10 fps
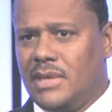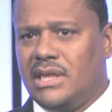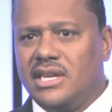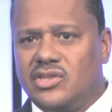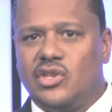
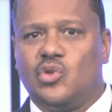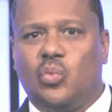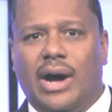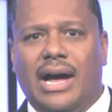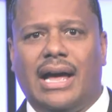This is
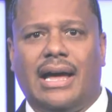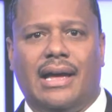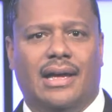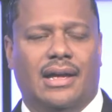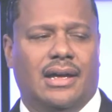why,
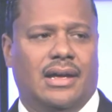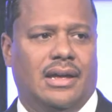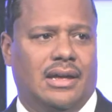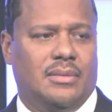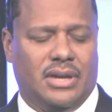
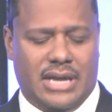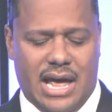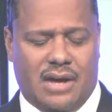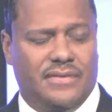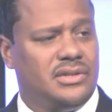Brother
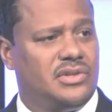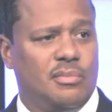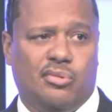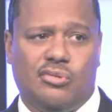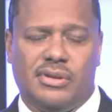Alvin, it's
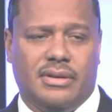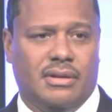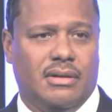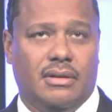important